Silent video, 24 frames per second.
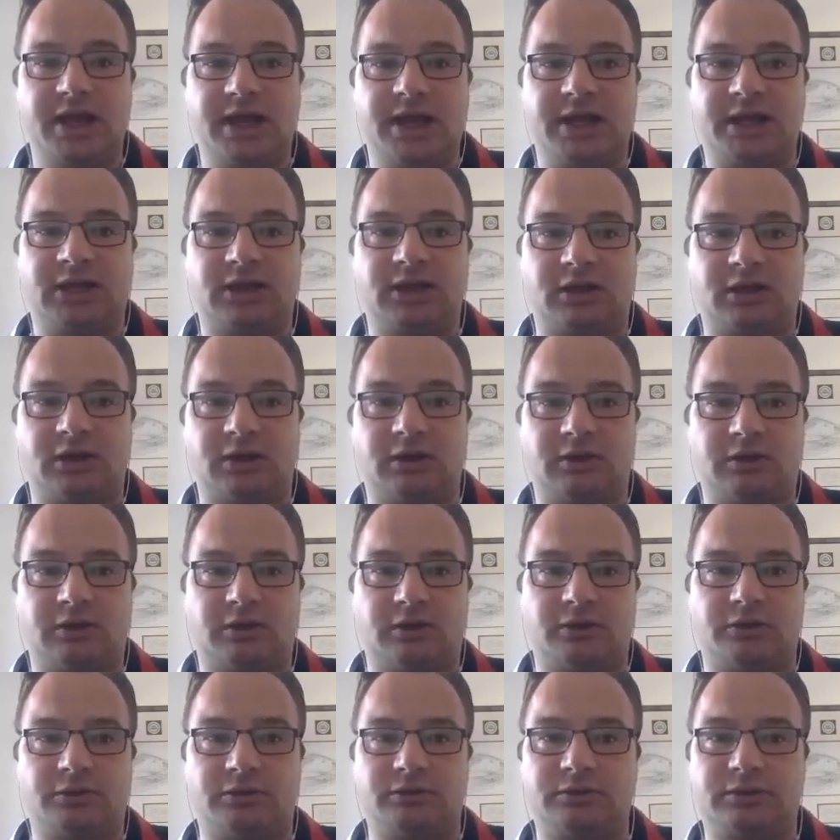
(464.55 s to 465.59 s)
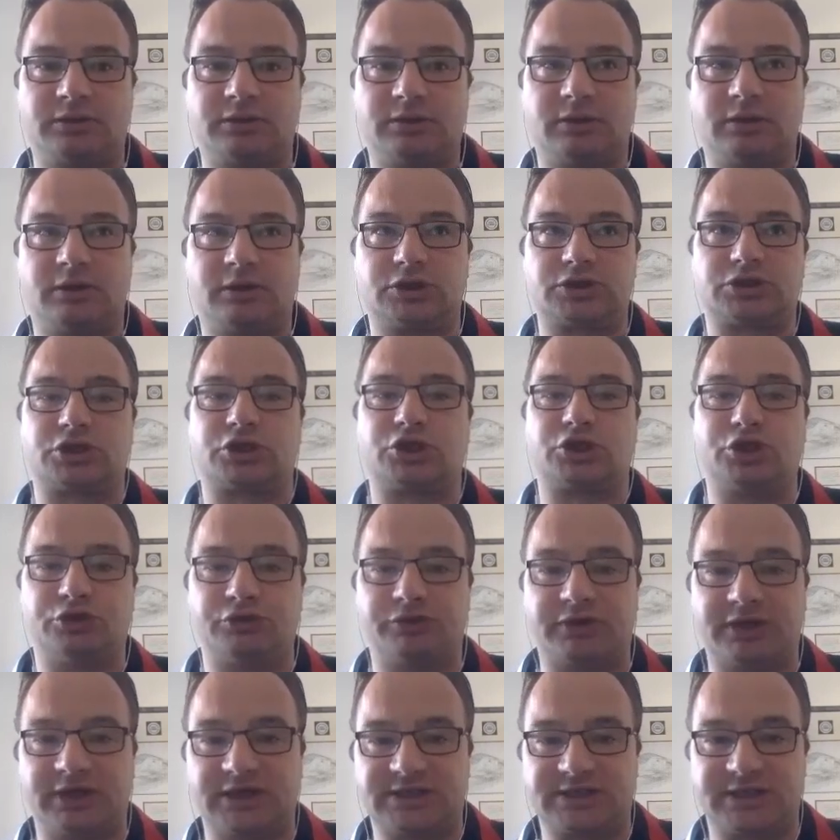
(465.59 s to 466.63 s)
include the
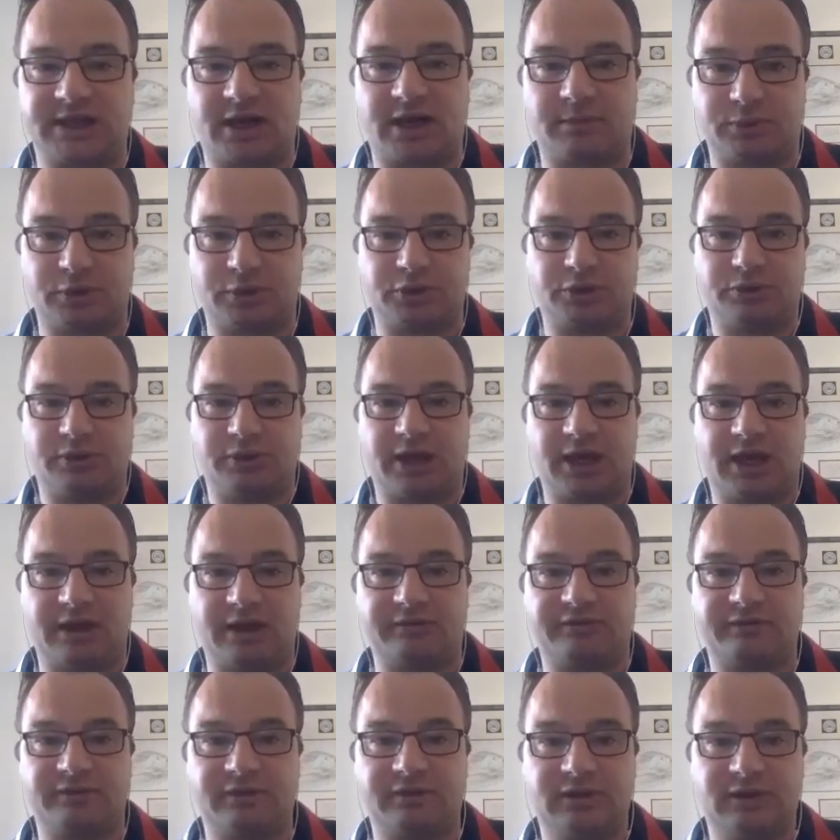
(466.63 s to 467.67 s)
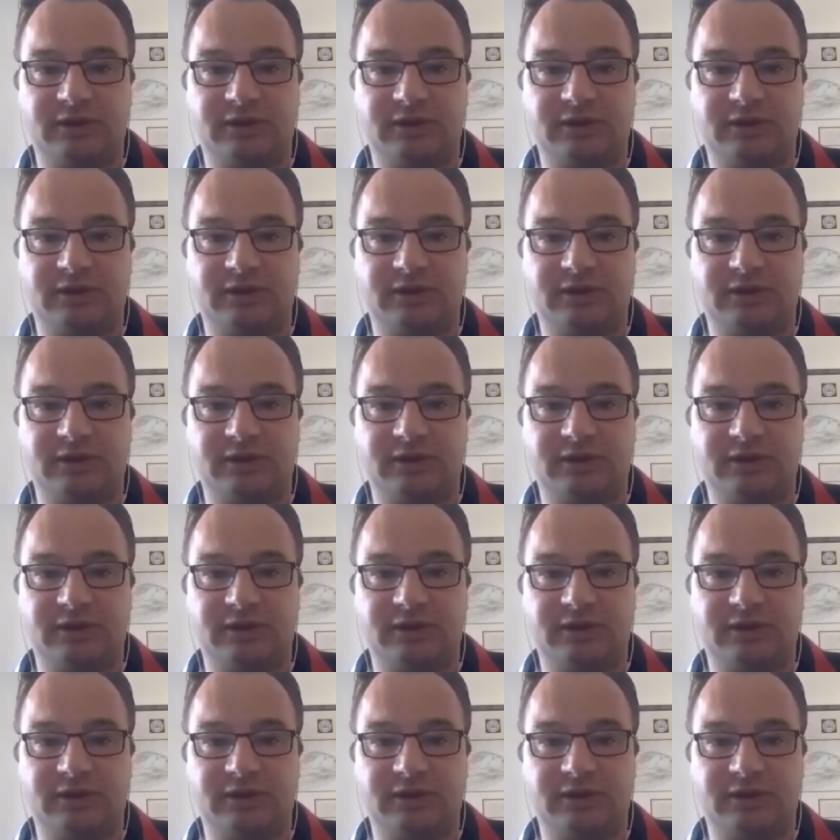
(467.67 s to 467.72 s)
security setup that you have.